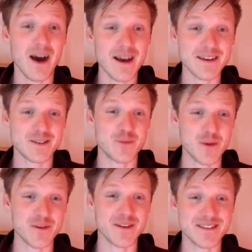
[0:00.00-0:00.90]

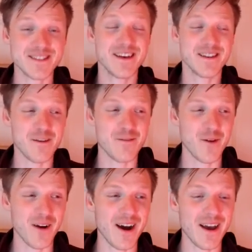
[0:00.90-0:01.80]
experience, therefore
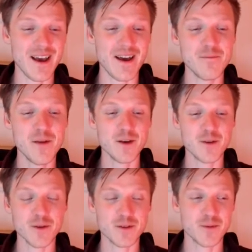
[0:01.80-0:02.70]
I am,
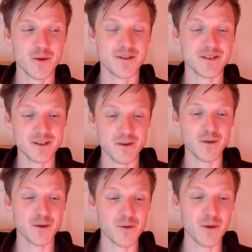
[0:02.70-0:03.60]
you experience, therefore
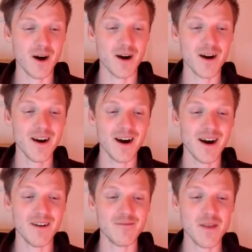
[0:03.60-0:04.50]
you are.
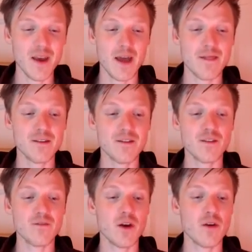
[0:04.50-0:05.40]
And this is a
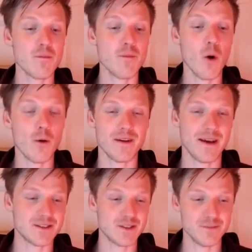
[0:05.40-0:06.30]
very important
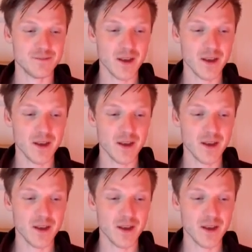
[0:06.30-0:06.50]
axiom.